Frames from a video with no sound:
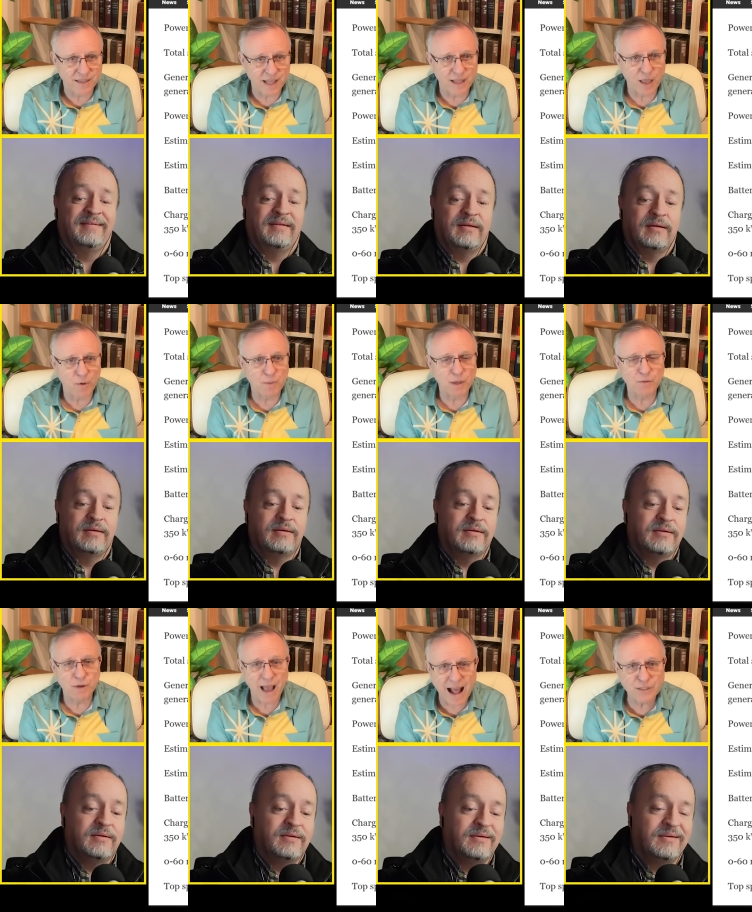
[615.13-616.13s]
Speaker 1: that they would be
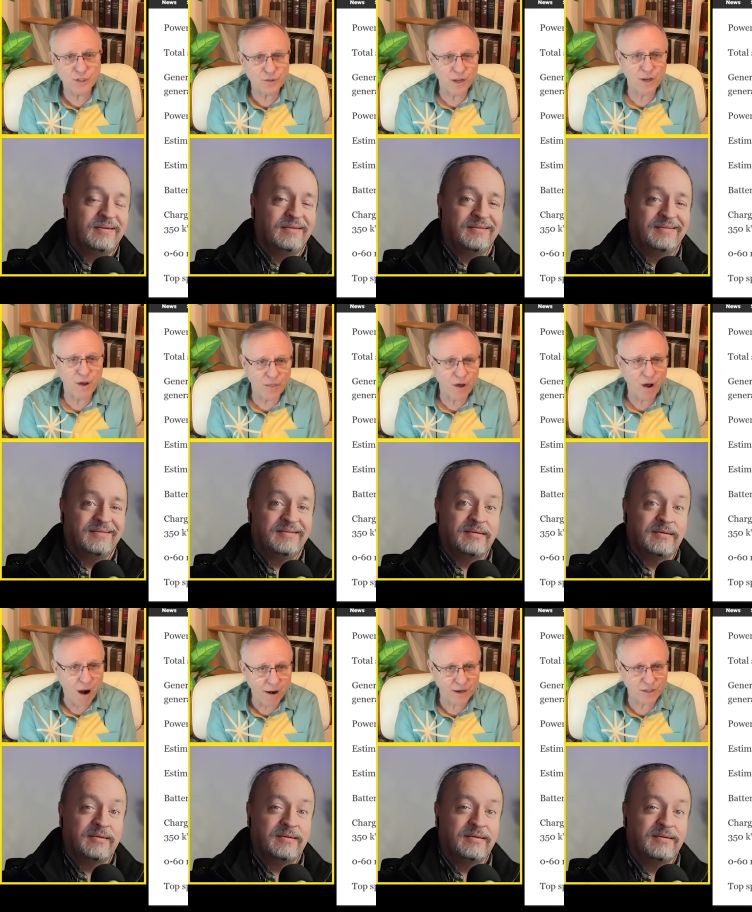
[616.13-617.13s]
concentrating on the
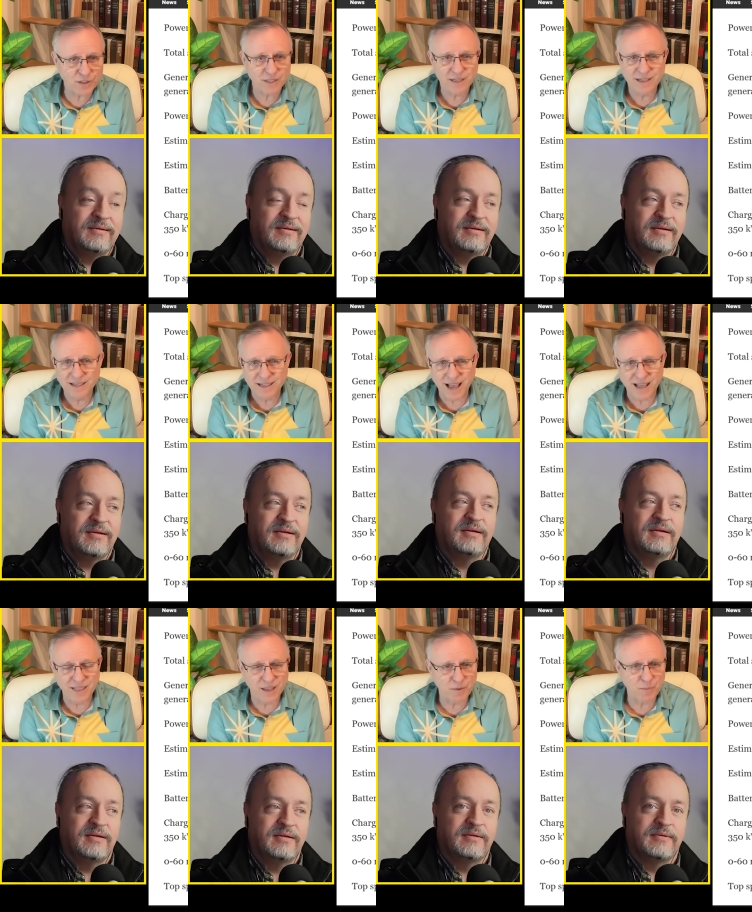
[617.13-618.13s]
hardest. I
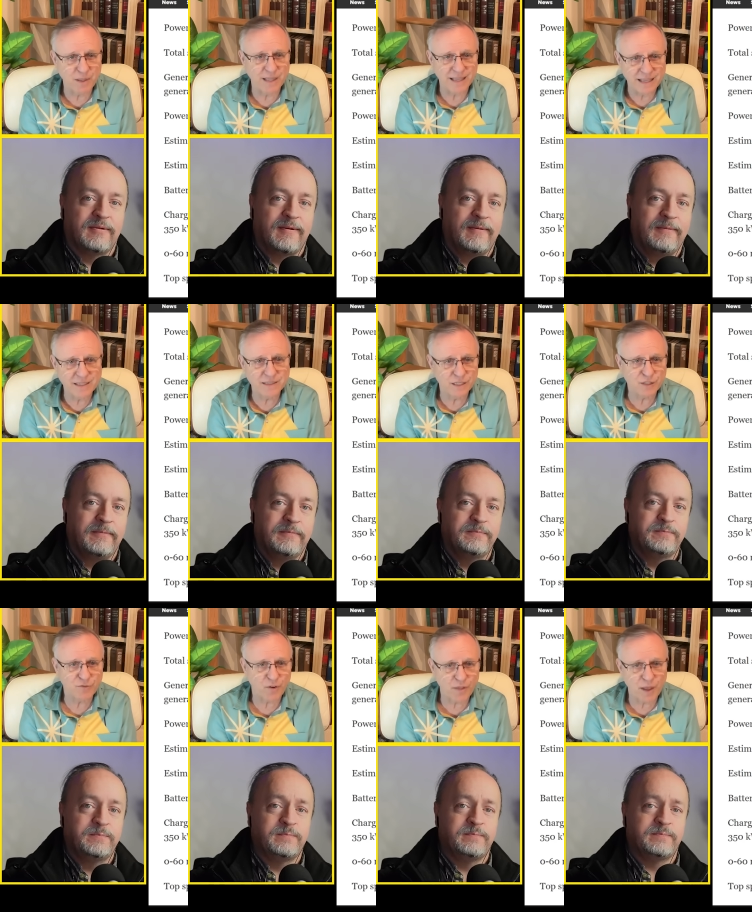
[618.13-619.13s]
think it would be the
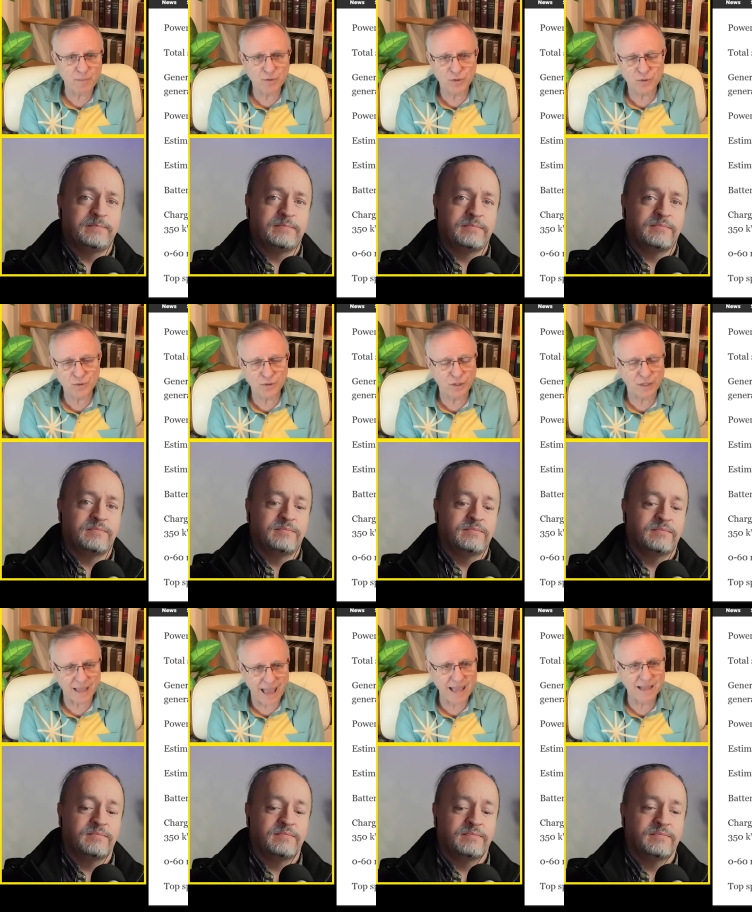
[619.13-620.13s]
easiest for them to
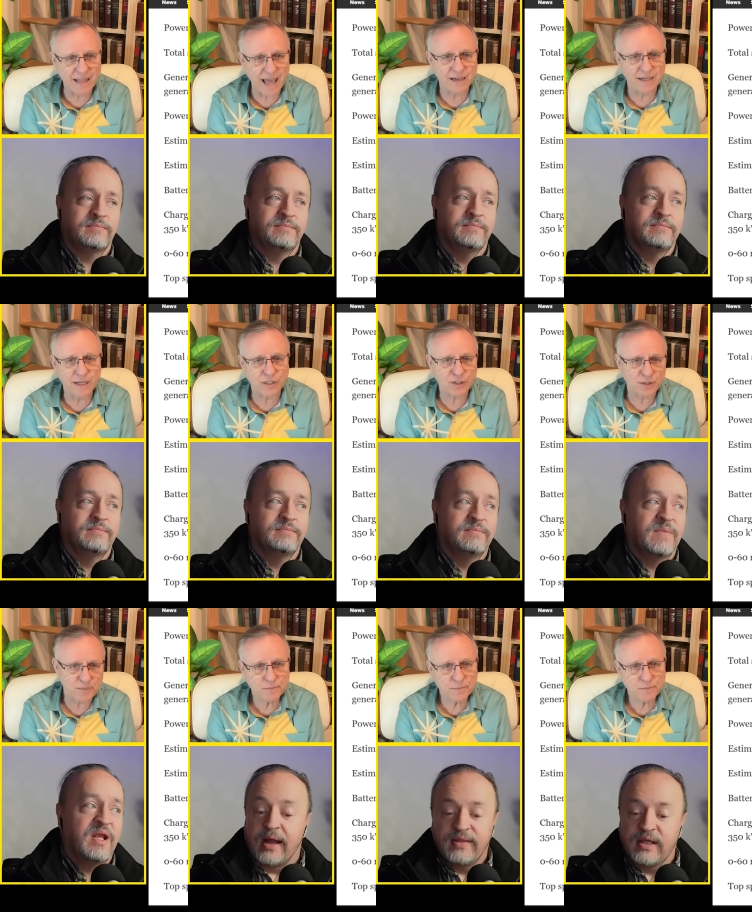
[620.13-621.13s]
gain that
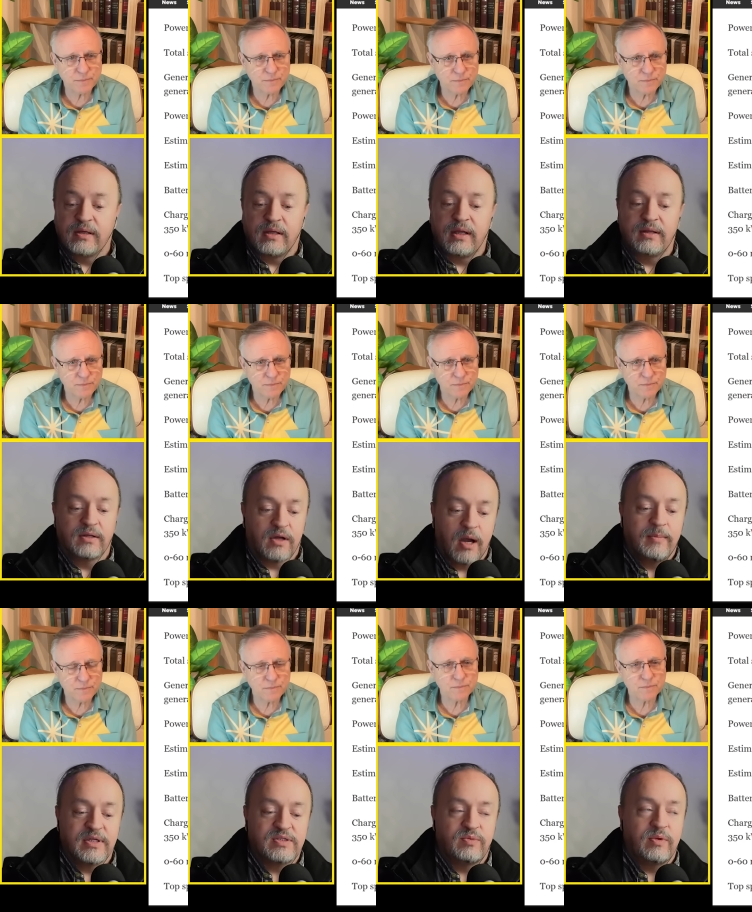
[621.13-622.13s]
niche.
Speaker 2: I think in the
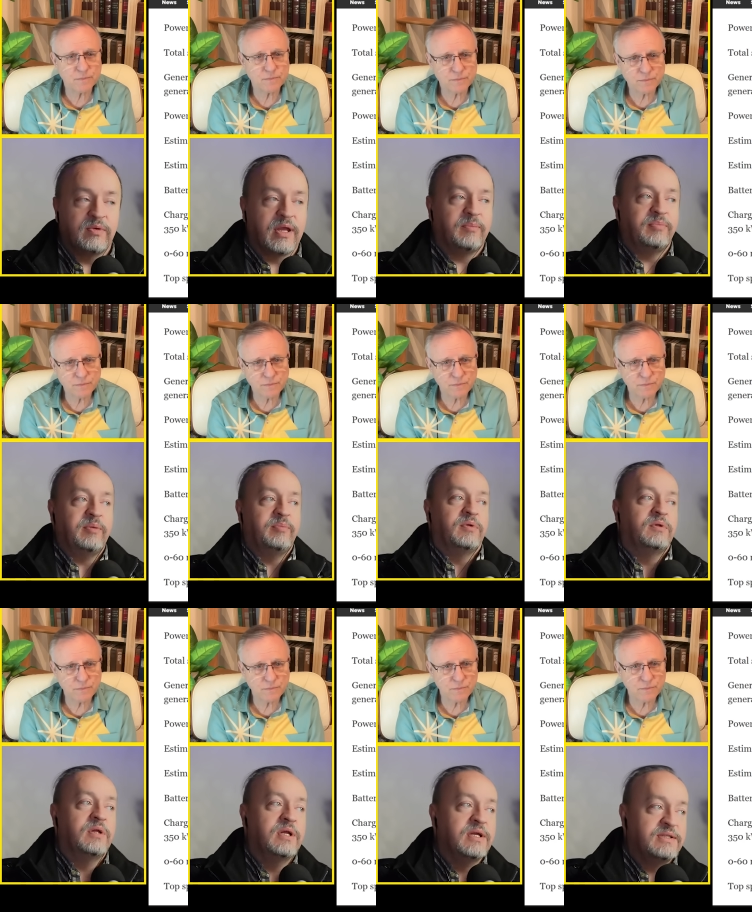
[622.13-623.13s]
comments, we will get
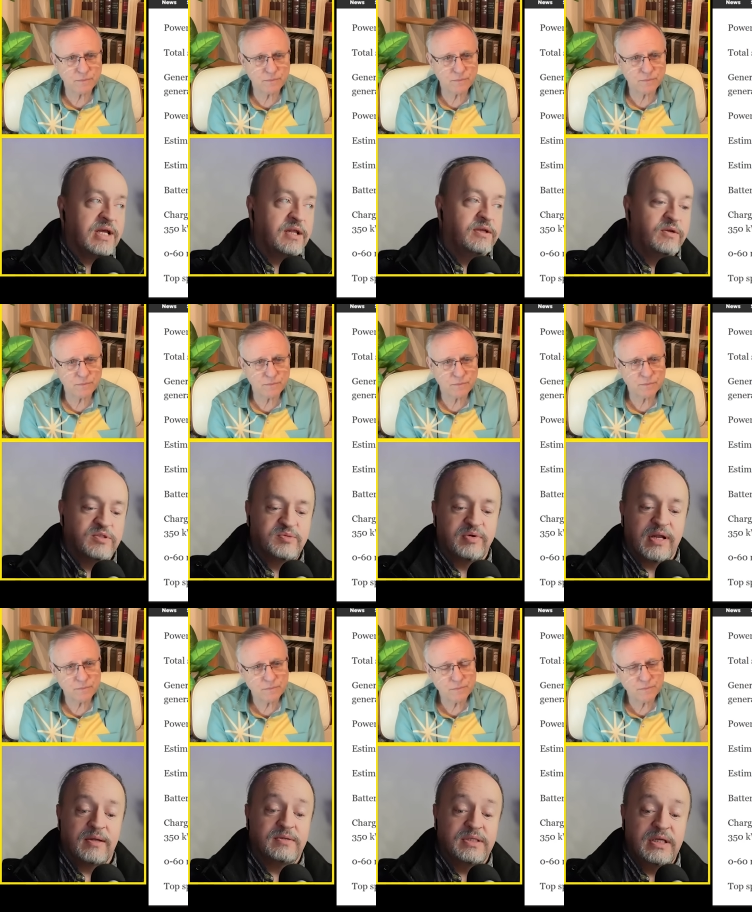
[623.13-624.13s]
people telling you it's
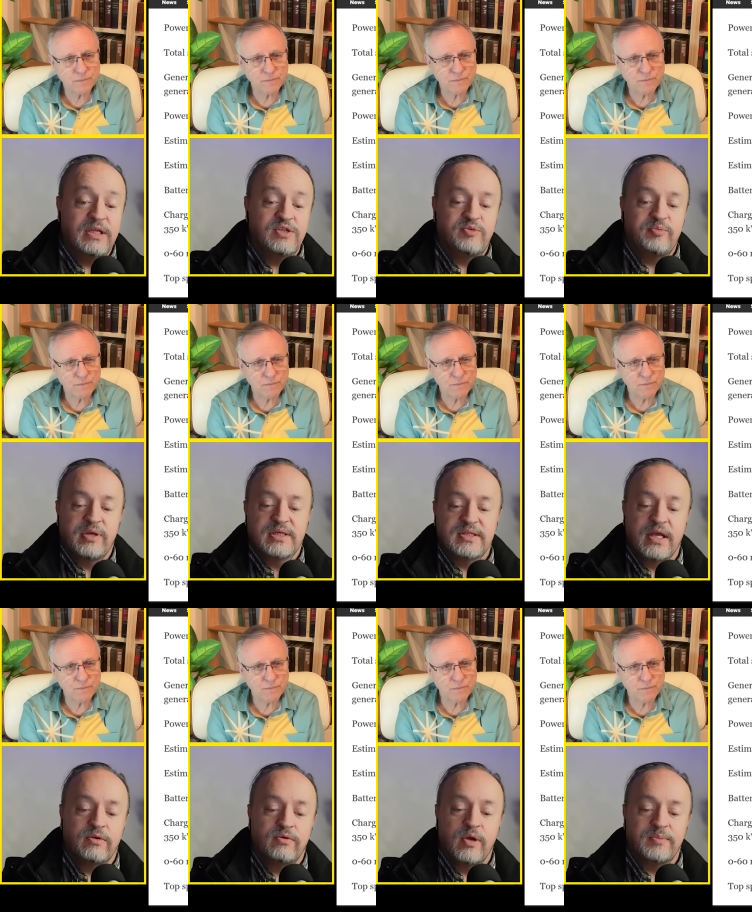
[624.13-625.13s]
pronounced niche
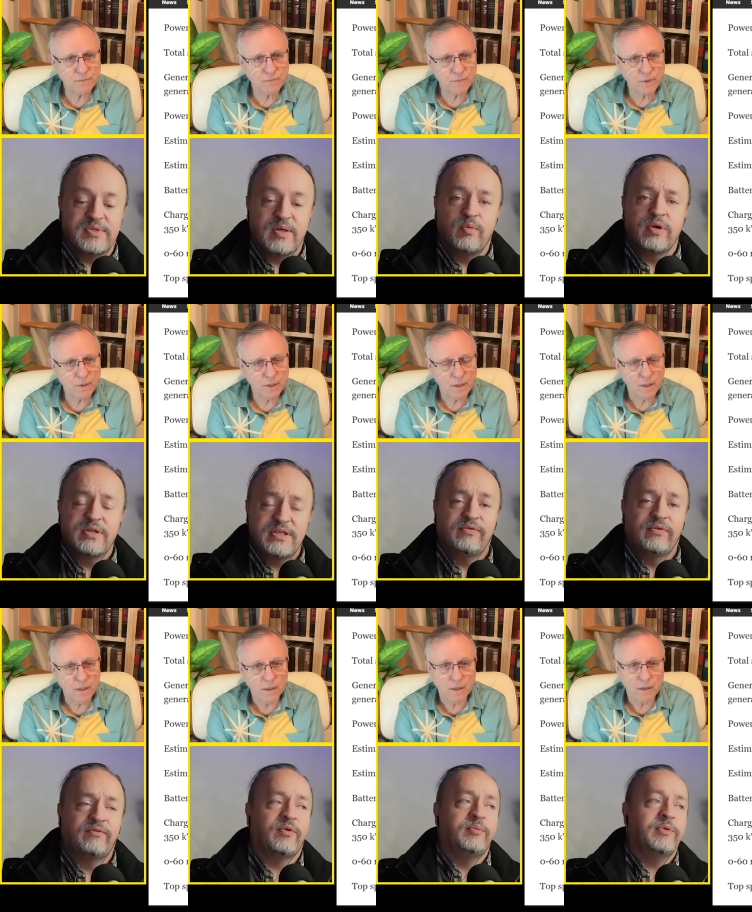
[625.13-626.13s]
because they grew up somewhere
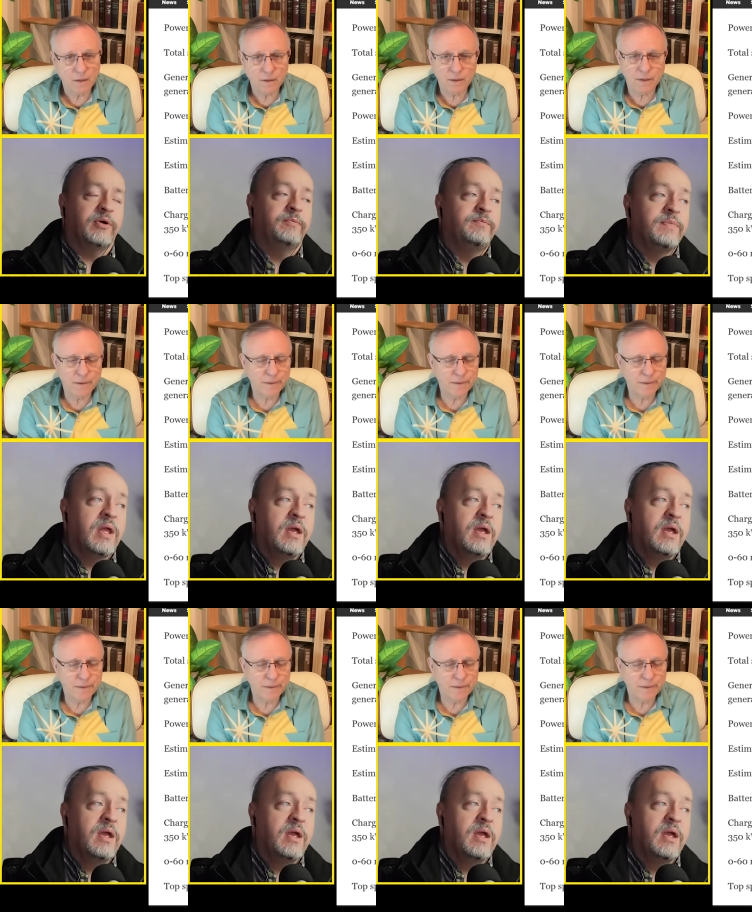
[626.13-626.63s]
different from you.